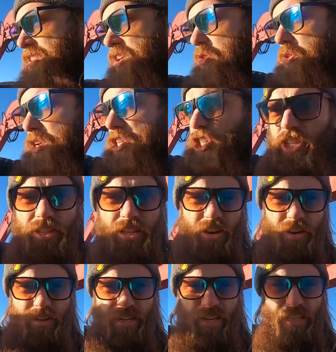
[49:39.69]
They'll reach in
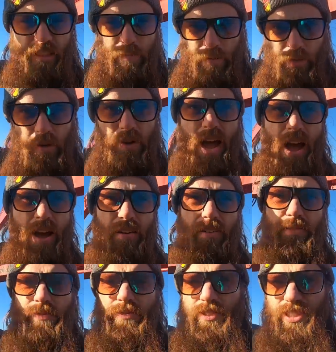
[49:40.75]
there and dig the poo out,
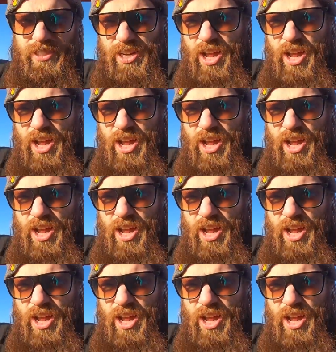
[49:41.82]
the